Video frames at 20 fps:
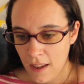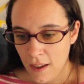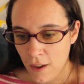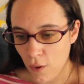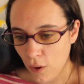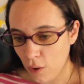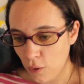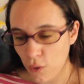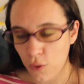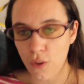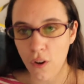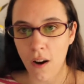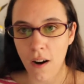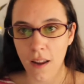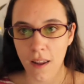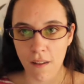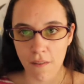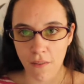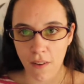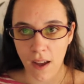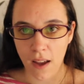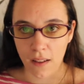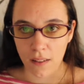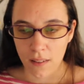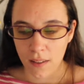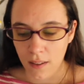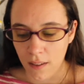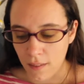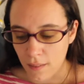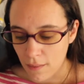going to doll
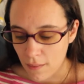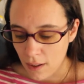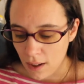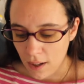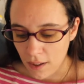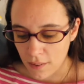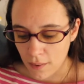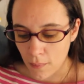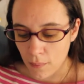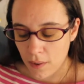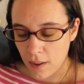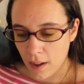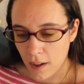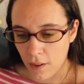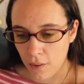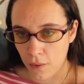event is really something